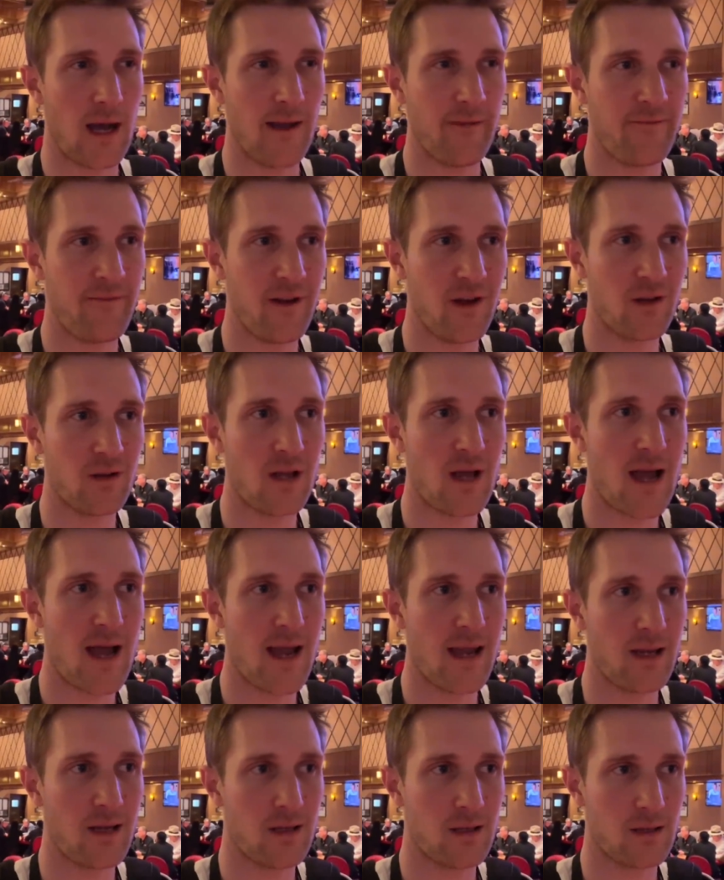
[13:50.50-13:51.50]
I feel
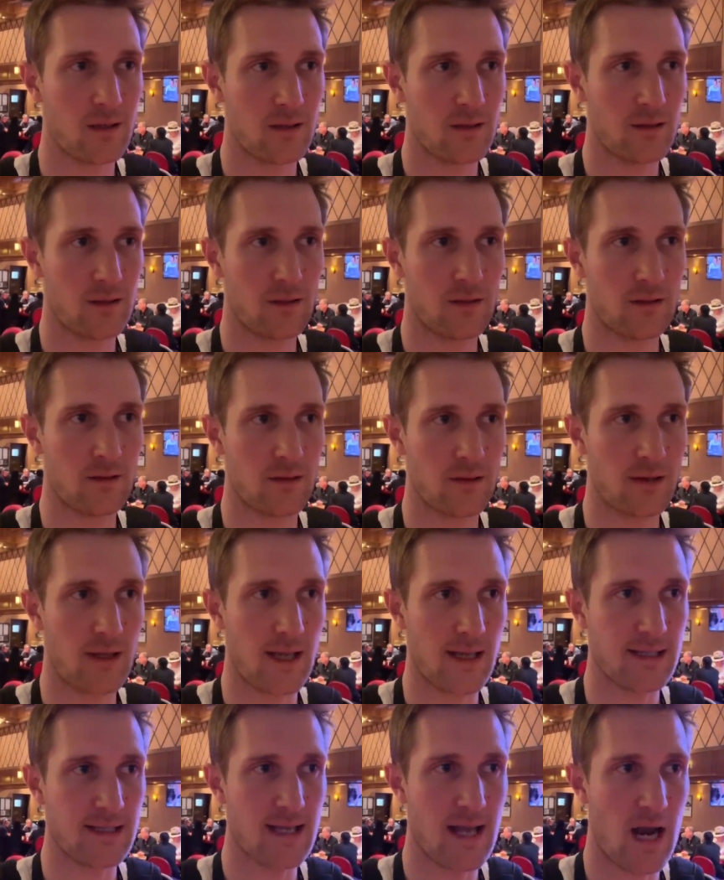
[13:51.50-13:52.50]
like
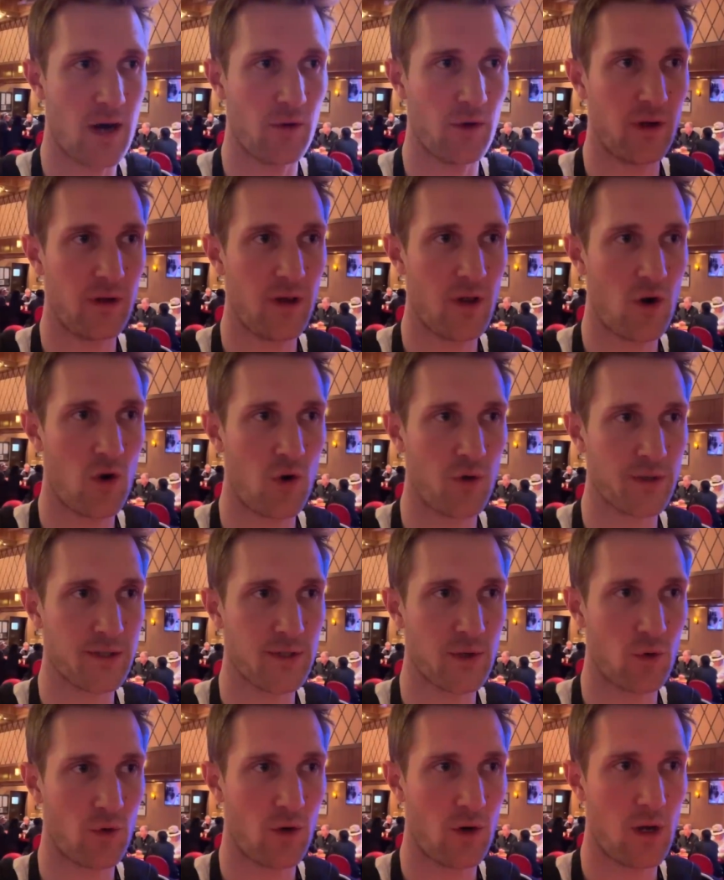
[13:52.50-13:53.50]
that's not really the whole
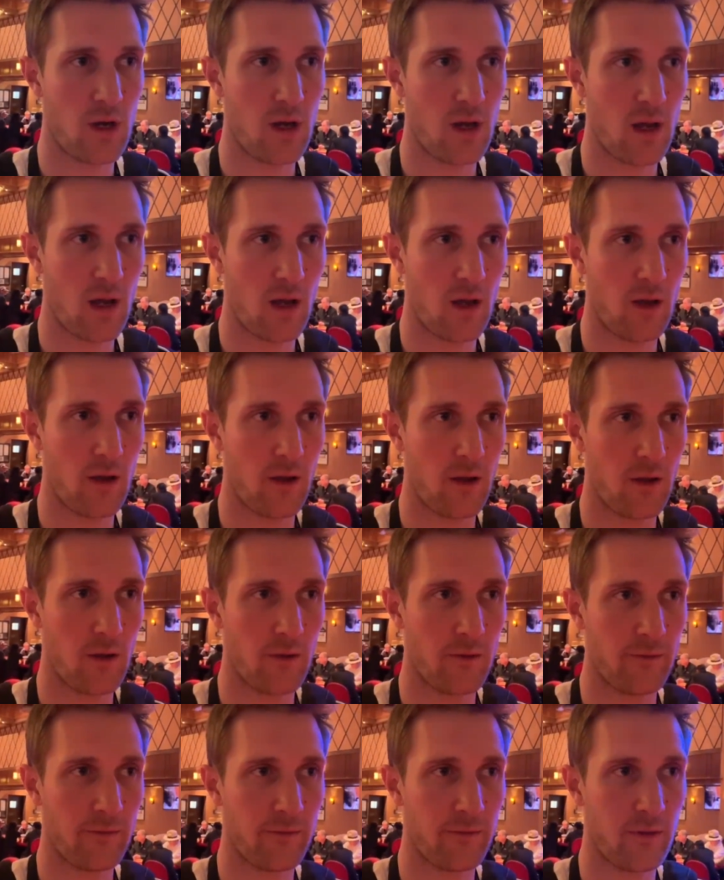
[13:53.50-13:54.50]
story
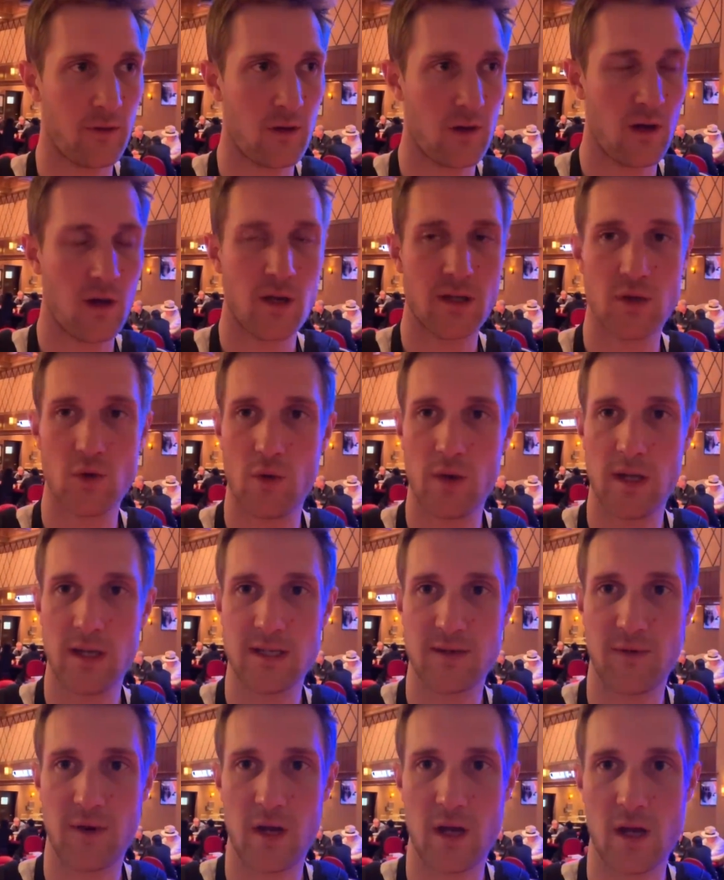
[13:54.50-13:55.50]
of doing
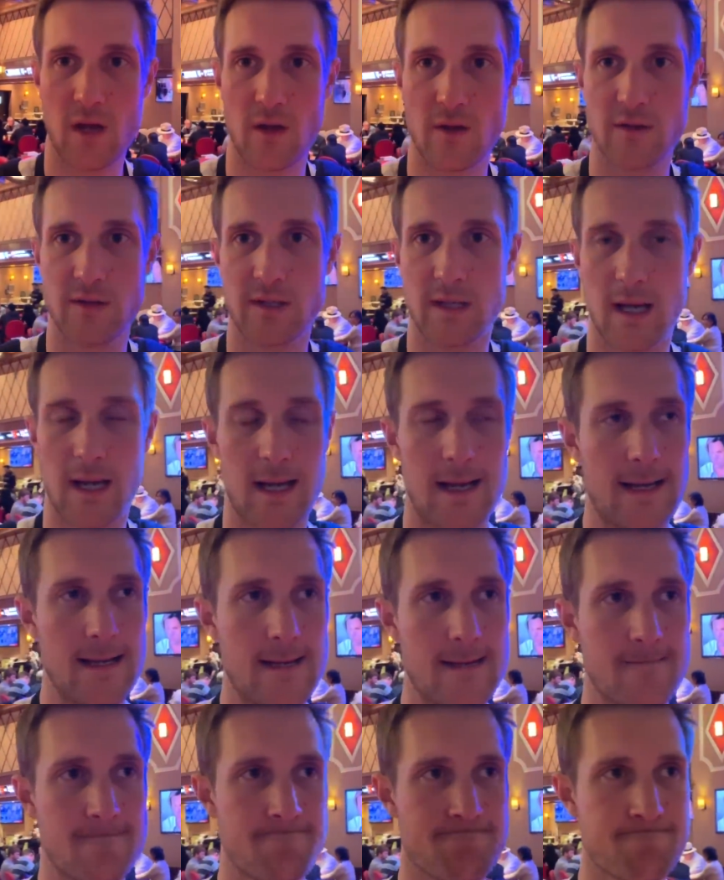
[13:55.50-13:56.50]
these videos.
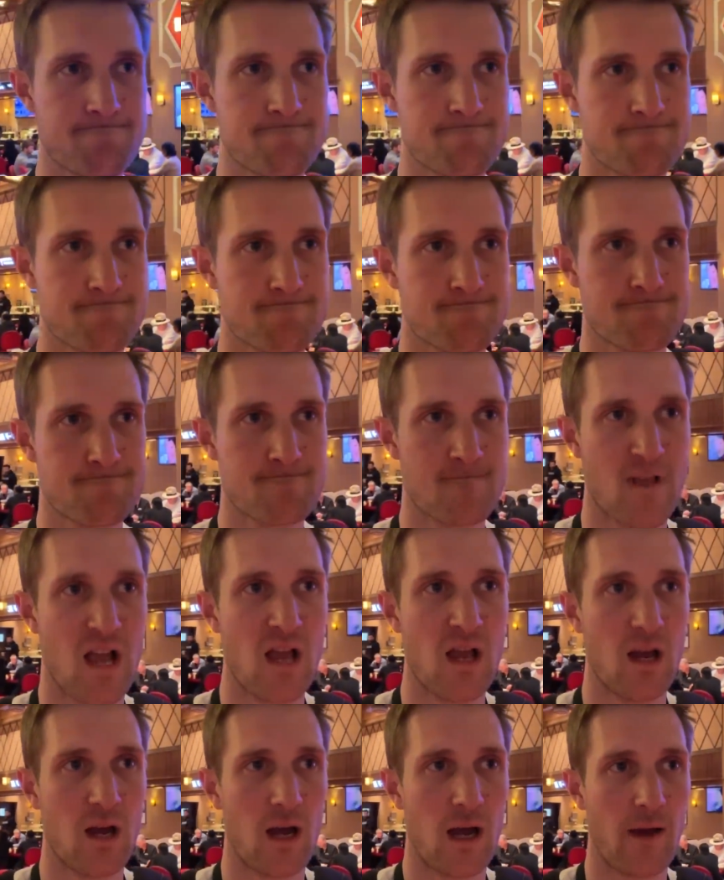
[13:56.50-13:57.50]
Um,
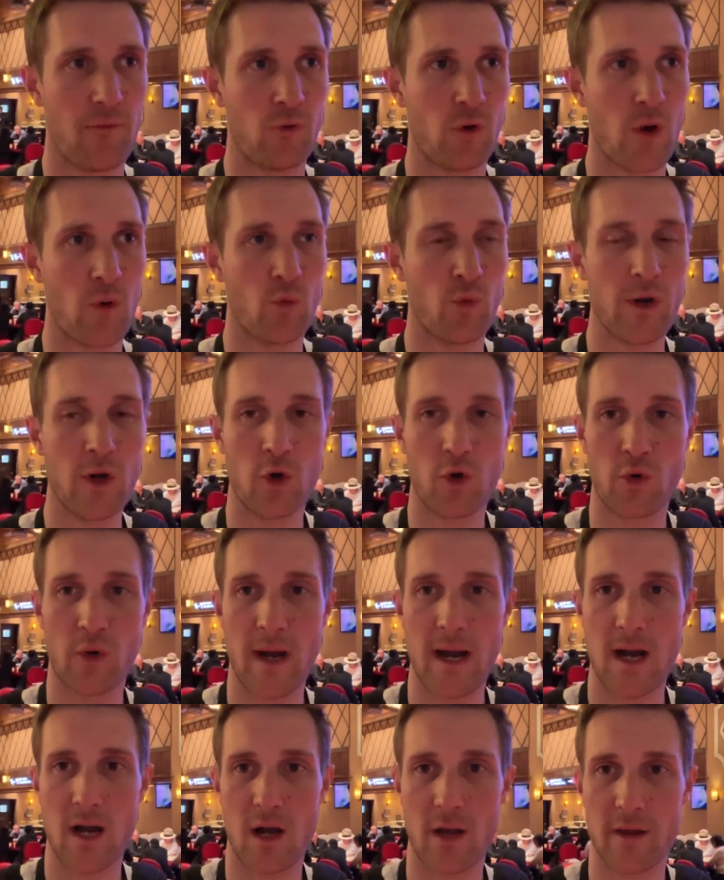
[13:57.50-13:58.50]
I've run real
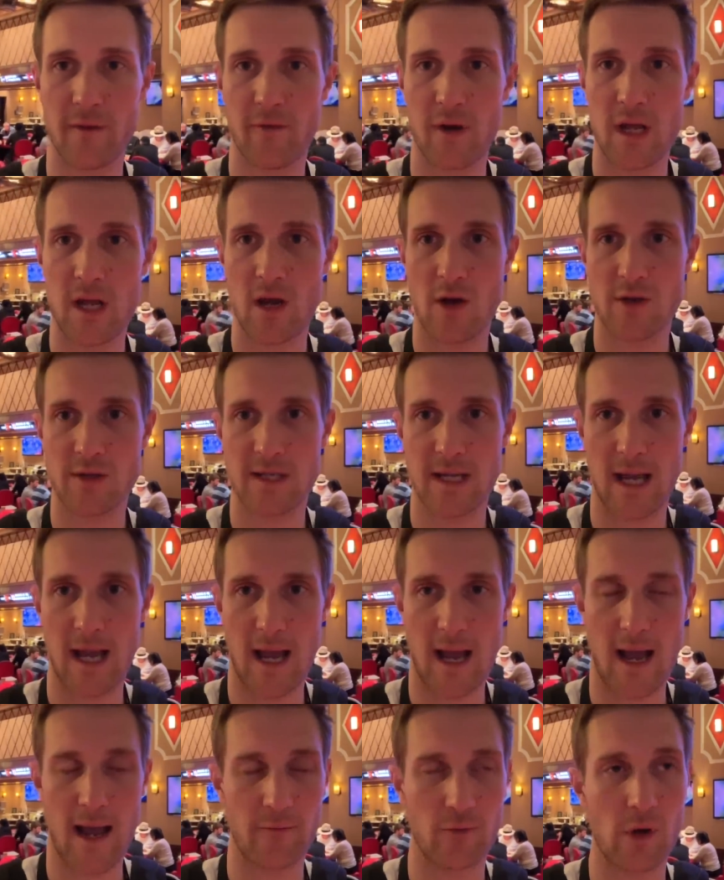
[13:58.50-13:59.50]
great on the videos.
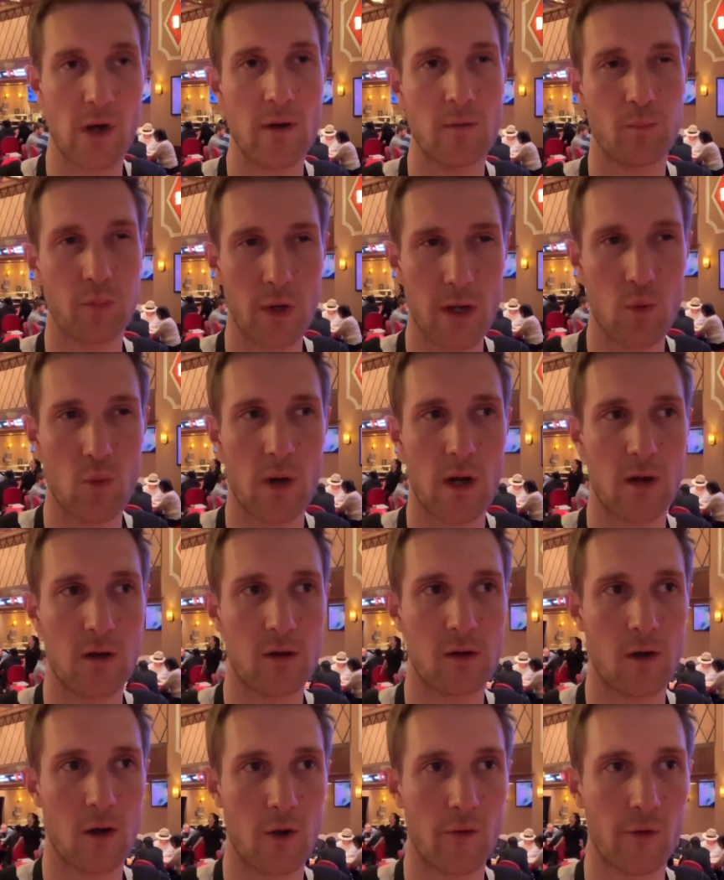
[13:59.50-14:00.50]
I've run pretty well
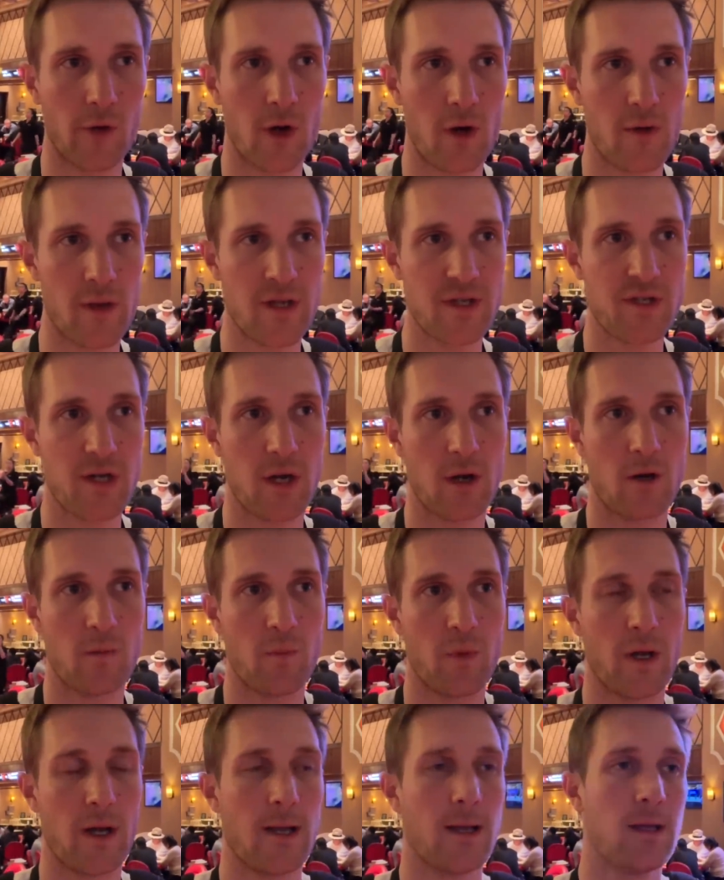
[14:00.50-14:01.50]
overall this year,
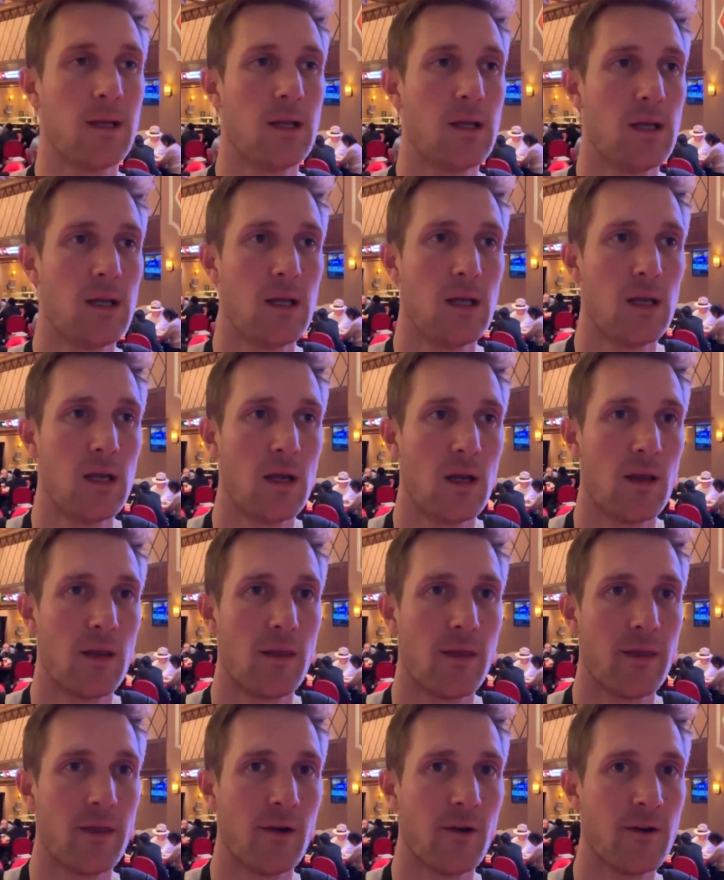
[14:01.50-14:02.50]
but
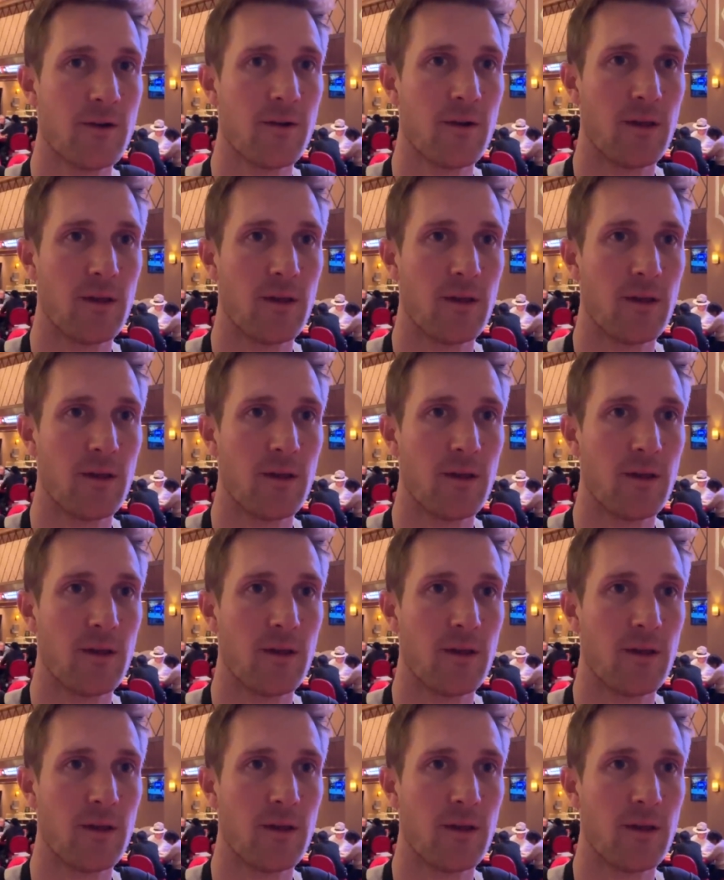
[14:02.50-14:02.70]
there,